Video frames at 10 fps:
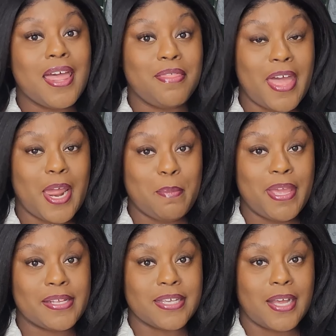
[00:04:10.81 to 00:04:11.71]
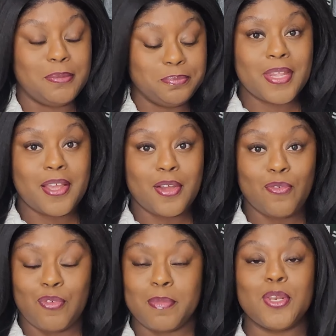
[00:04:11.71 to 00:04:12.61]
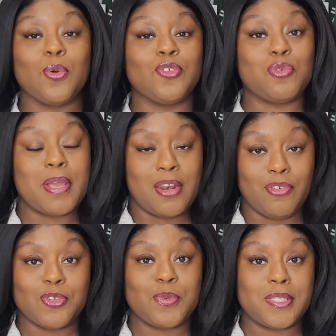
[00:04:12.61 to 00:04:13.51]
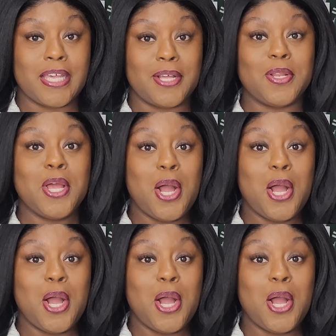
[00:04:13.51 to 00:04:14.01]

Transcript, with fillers: that I picked up from the Nordstrom anniversary sale.